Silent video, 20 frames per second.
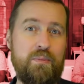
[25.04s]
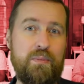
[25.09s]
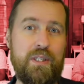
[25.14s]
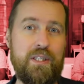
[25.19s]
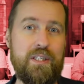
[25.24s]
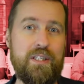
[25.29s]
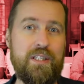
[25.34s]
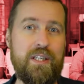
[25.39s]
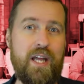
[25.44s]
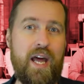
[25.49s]

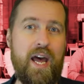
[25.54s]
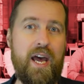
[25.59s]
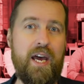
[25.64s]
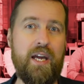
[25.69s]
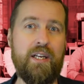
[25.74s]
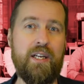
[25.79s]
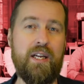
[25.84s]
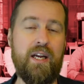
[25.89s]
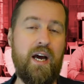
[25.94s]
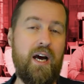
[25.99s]
means that
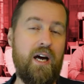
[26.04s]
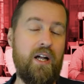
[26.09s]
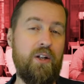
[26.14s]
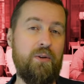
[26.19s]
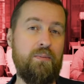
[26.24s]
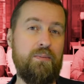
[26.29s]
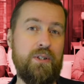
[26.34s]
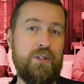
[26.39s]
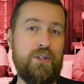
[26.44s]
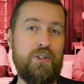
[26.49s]
I'll
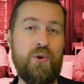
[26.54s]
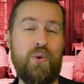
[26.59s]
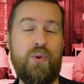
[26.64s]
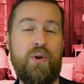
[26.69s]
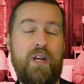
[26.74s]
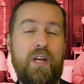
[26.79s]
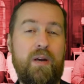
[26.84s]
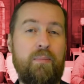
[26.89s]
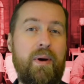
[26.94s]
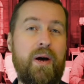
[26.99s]
be
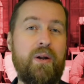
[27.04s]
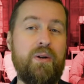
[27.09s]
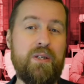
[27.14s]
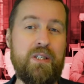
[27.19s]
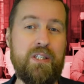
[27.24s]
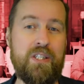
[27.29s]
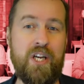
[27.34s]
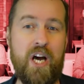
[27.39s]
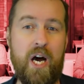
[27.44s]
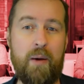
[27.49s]
talking about
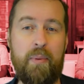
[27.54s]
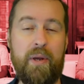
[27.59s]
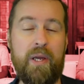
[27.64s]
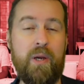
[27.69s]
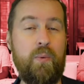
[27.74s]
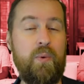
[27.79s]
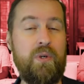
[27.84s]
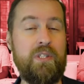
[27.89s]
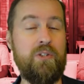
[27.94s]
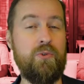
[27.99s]
a topic
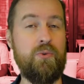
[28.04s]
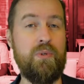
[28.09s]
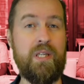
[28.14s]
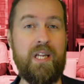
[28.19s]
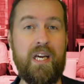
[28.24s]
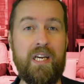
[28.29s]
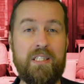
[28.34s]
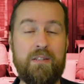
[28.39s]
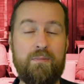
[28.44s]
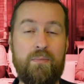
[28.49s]
which
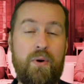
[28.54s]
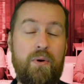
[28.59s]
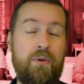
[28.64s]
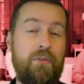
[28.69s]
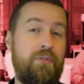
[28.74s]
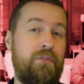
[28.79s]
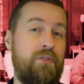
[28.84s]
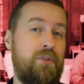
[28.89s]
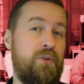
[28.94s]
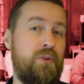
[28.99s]
relates
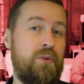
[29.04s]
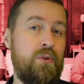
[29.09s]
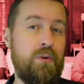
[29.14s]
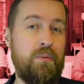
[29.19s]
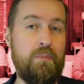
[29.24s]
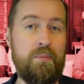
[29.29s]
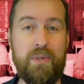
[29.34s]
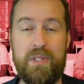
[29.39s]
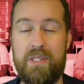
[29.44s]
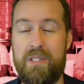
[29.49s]
both to your
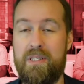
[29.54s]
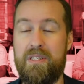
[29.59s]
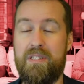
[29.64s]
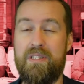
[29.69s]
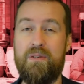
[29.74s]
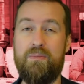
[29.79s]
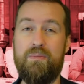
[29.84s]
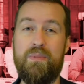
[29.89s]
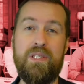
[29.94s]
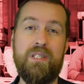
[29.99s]

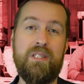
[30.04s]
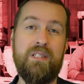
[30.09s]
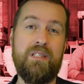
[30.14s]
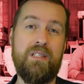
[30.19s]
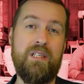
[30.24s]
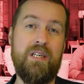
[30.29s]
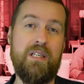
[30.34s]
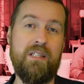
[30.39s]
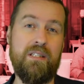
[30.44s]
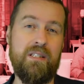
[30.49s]
business-to-business
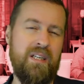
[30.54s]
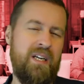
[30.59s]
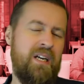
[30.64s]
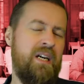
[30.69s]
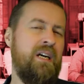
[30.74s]
sales,